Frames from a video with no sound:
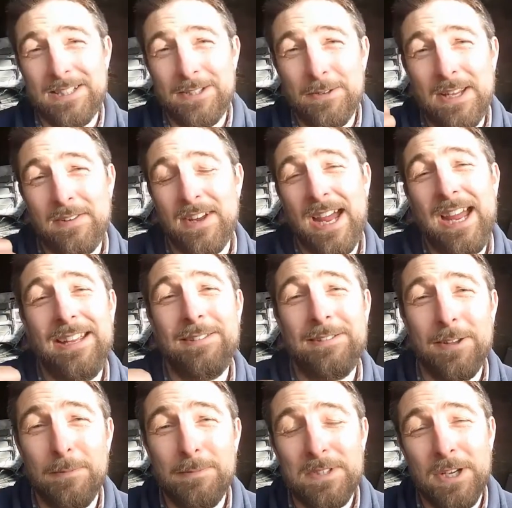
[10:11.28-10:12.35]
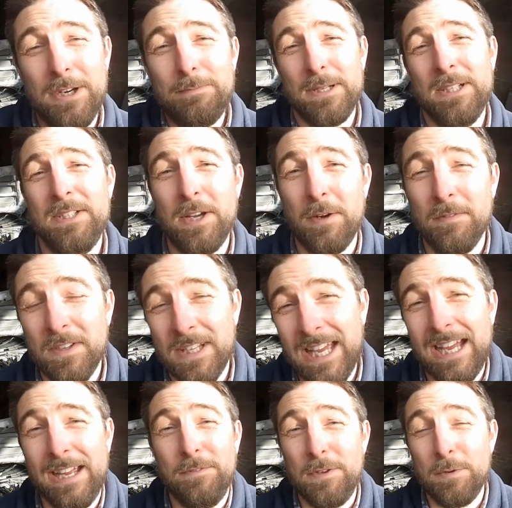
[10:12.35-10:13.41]
do give it a thumbs up and don't
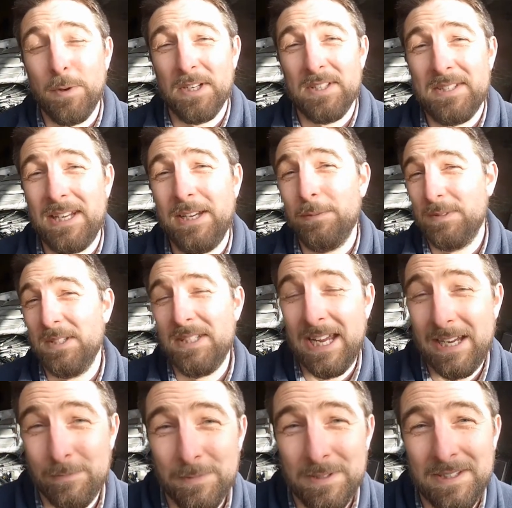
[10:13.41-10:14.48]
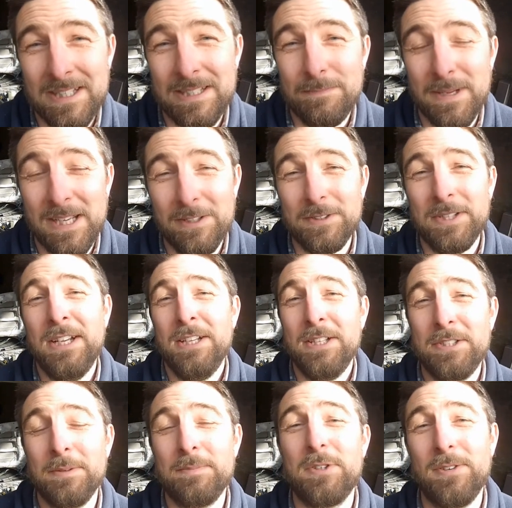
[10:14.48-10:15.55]
forget if you want to stay up to date with this build,
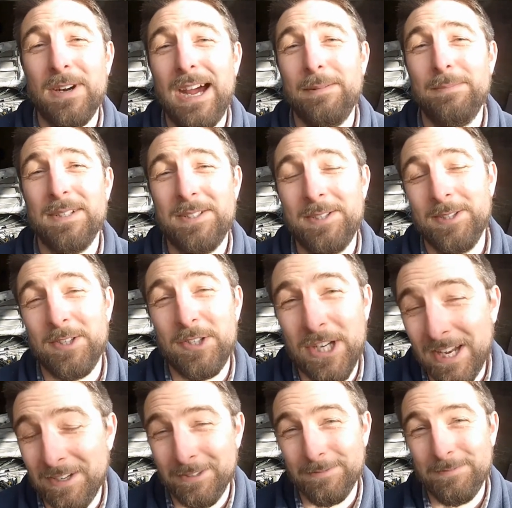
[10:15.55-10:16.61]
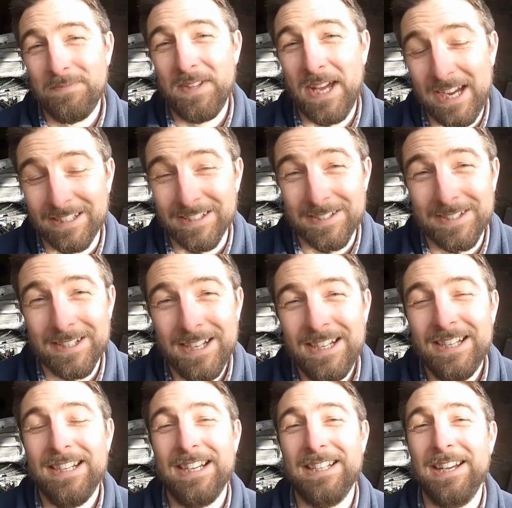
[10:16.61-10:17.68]
subscribe to the channel. Thanks
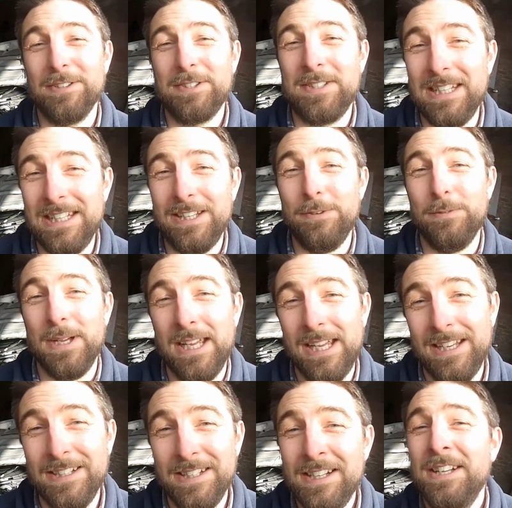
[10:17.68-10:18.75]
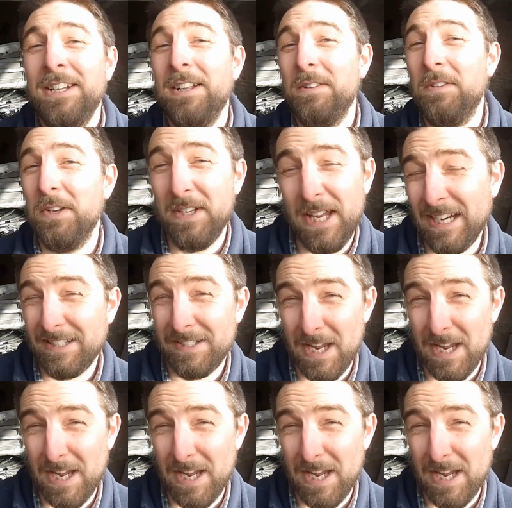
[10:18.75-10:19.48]
and I'll see you in the next